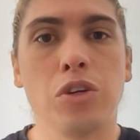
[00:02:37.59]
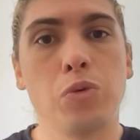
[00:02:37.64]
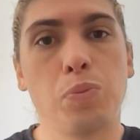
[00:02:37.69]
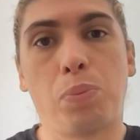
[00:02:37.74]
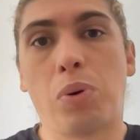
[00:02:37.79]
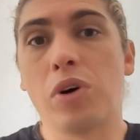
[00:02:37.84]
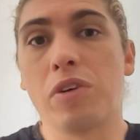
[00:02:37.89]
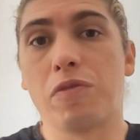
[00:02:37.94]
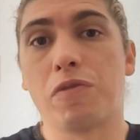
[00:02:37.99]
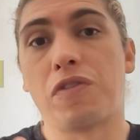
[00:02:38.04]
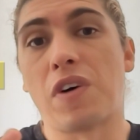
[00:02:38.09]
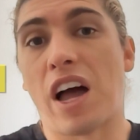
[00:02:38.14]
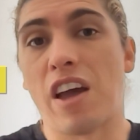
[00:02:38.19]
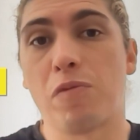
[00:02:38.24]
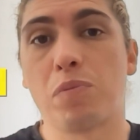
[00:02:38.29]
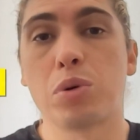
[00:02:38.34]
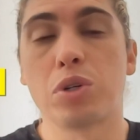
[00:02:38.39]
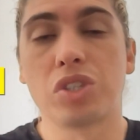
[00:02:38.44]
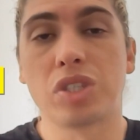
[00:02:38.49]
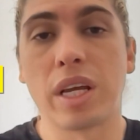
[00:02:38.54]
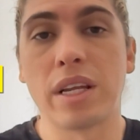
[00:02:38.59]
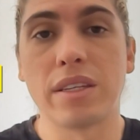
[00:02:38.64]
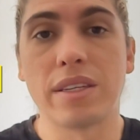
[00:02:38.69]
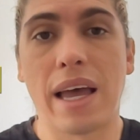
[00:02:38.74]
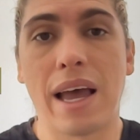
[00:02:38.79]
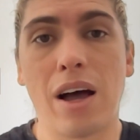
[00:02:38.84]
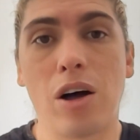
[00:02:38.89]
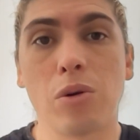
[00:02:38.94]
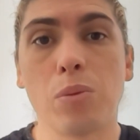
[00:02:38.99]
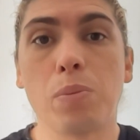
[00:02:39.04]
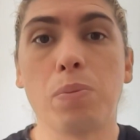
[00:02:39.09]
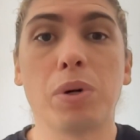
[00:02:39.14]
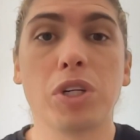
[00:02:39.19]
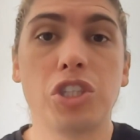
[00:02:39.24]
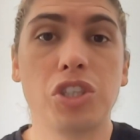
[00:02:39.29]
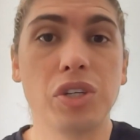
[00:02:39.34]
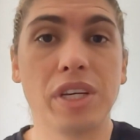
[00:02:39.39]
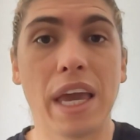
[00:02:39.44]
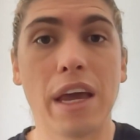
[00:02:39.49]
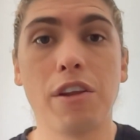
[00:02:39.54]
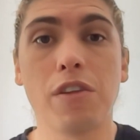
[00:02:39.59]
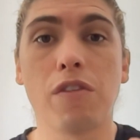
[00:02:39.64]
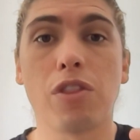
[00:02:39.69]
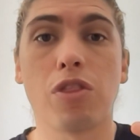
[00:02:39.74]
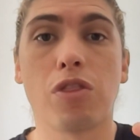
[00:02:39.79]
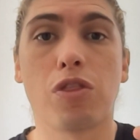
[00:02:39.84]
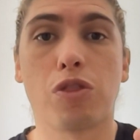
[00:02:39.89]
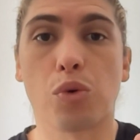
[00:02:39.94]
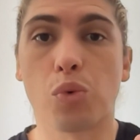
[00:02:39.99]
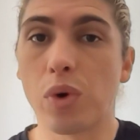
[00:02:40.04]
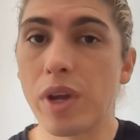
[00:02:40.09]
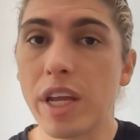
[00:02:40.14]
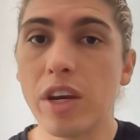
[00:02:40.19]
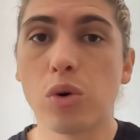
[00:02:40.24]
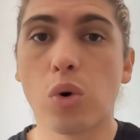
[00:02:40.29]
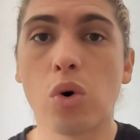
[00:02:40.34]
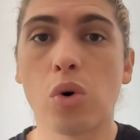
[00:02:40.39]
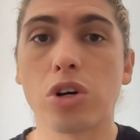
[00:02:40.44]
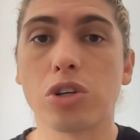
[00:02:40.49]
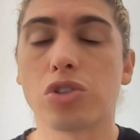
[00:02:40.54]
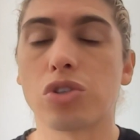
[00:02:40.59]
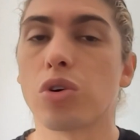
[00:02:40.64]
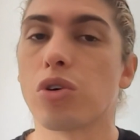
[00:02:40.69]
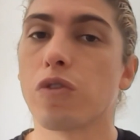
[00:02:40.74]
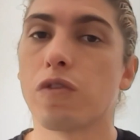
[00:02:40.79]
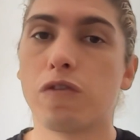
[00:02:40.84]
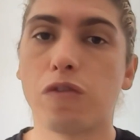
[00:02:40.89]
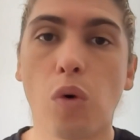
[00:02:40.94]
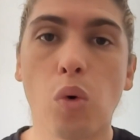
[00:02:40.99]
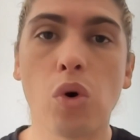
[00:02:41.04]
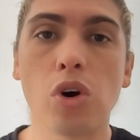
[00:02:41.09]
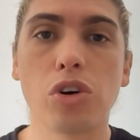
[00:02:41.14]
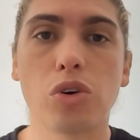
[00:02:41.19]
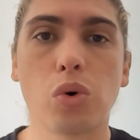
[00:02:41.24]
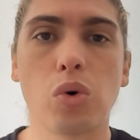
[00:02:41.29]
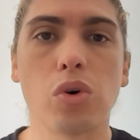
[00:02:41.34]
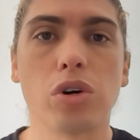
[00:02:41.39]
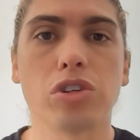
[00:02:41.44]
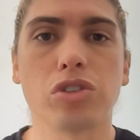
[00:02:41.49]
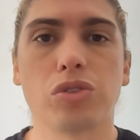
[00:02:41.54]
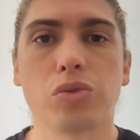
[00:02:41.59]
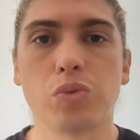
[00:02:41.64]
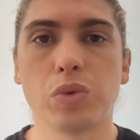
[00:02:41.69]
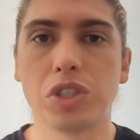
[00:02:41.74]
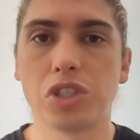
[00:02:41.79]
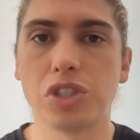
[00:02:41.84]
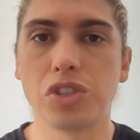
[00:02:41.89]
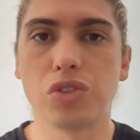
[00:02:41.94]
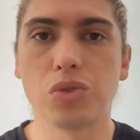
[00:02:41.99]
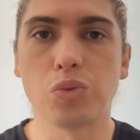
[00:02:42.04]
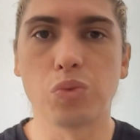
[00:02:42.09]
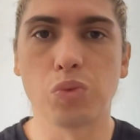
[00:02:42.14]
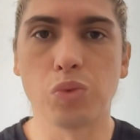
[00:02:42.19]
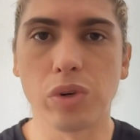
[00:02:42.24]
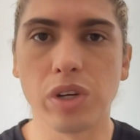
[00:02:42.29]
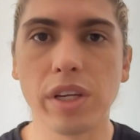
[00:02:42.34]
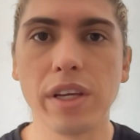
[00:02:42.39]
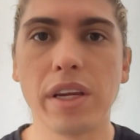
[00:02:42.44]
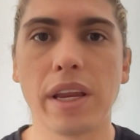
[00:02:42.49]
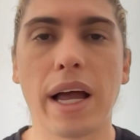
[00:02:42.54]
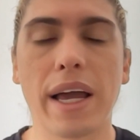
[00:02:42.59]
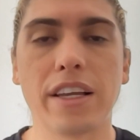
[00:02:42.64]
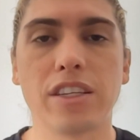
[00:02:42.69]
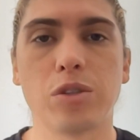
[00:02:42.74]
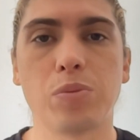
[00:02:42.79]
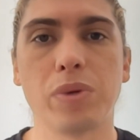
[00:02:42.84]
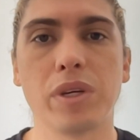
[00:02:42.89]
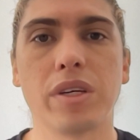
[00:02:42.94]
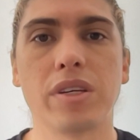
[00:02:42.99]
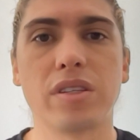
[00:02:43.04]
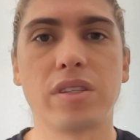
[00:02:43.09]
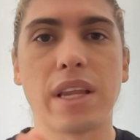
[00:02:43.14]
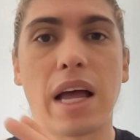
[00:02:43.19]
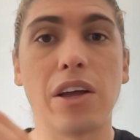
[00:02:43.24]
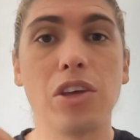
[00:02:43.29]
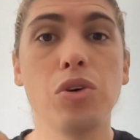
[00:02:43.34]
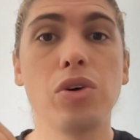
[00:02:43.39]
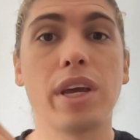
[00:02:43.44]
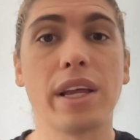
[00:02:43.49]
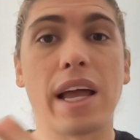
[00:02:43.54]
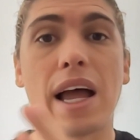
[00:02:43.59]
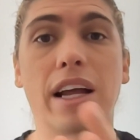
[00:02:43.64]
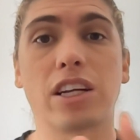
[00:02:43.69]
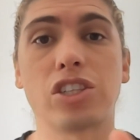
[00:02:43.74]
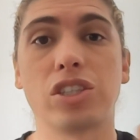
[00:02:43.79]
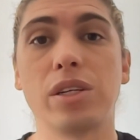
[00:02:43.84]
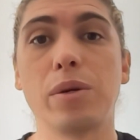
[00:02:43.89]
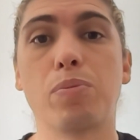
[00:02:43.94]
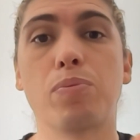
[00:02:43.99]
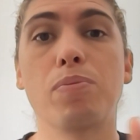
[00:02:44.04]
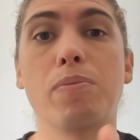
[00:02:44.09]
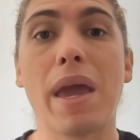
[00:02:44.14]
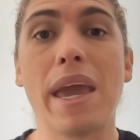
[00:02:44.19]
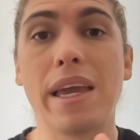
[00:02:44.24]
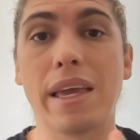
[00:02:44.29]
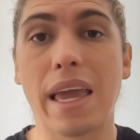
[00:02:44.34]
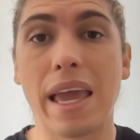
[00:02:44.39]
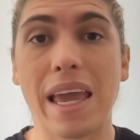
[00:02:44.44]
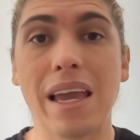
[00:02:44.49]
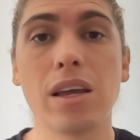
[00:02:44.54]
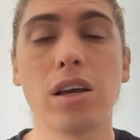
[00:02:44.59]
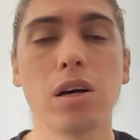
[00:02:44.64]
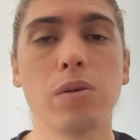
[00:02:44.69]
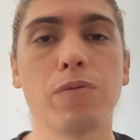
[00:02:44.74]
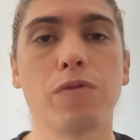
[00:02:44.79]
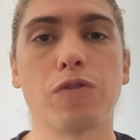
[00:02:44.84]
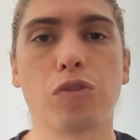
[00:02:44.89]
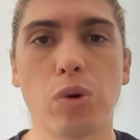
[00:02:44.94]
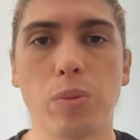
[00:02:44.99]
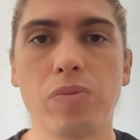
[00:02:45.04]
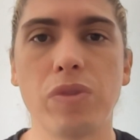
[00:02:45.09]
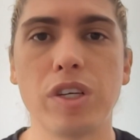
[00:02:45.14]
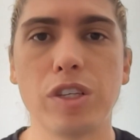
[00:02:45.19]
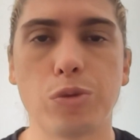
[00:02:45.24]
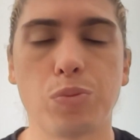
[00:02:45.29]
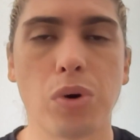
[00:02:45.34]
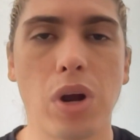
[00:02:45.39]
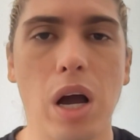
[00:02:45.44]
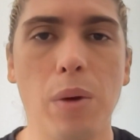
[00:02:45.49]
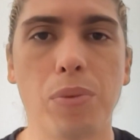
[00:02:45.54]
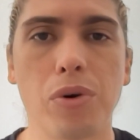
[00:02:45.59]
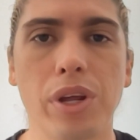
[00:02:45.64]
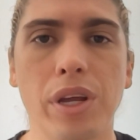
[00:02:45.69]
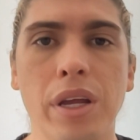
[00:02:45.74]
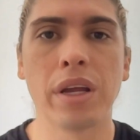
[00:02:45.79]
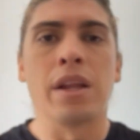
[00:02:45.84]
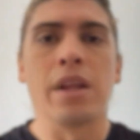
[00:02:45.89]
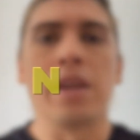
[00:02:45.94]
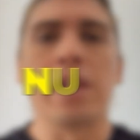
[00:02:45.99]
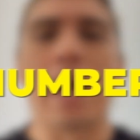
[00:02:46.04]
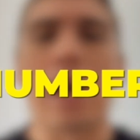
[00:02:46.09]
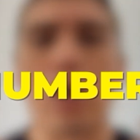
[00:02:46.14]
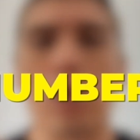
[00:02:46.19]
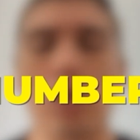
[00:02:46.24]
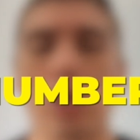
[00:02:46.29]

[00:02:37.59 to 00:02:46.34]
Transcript: put 5% down, but you get 3 doors or 4 doors, which is really nice because now you can actually make income from this property. Now,